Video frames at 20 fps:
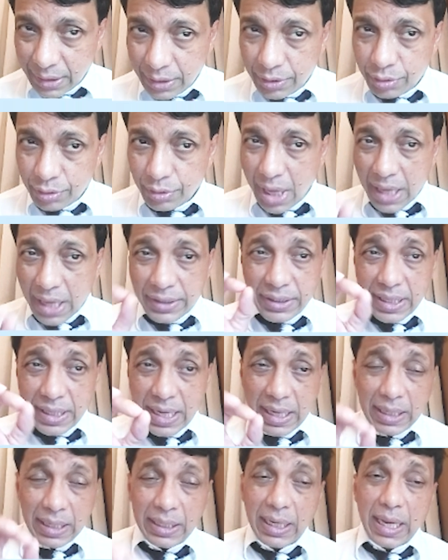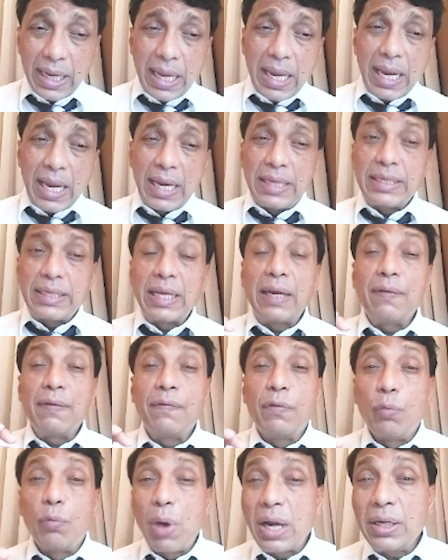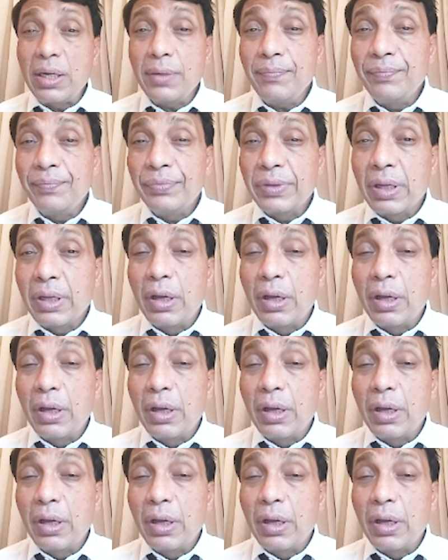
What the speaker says: So the answer here is NF1,